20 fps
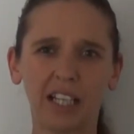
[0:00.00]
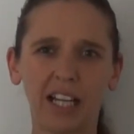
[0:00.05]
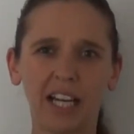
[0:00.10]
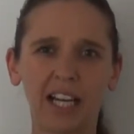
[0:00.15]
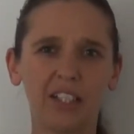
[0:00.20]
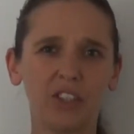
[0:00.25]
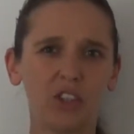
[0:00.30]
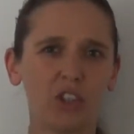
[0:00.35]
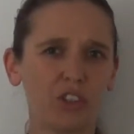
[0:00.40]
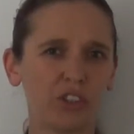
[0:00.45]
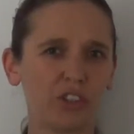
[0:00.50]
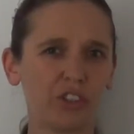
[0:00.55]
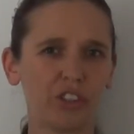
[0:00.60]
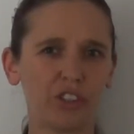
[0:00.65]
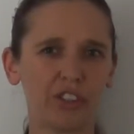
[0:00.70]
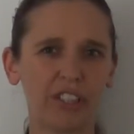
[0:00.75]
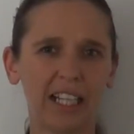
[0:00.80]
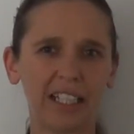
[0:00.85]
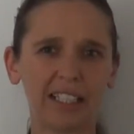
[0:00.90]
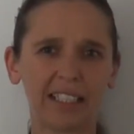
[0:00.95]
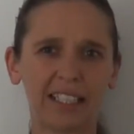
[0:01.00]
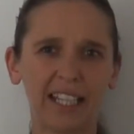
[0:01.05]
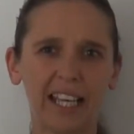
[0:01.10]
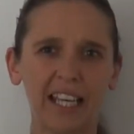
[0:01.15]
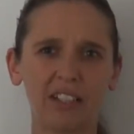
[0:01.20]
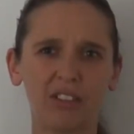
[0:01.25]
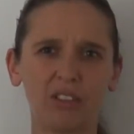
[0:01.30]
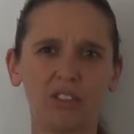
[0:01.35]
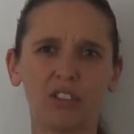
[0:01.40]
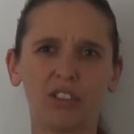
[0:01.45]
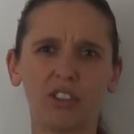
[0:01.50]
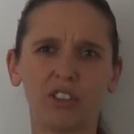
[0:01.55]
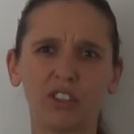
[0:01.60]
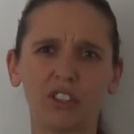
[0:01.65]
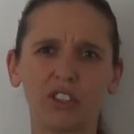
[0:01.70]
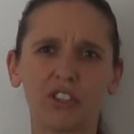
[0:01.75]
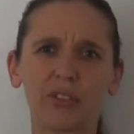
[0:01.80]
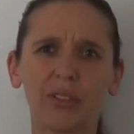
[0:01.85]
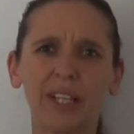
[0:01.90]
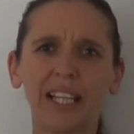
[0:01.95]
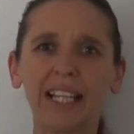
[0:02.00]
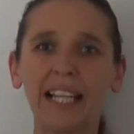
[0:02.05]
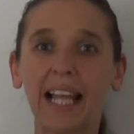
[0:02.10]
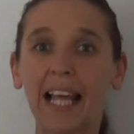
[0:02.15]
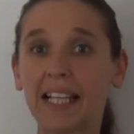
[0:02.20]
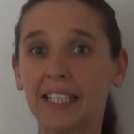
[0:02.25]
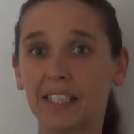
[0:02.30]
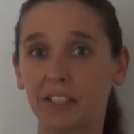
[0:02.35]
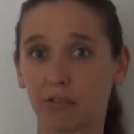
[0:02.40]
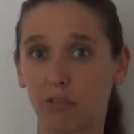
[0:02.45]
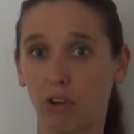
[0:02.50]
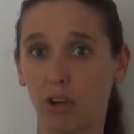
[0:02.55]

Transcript: and not to do that again, or to do it less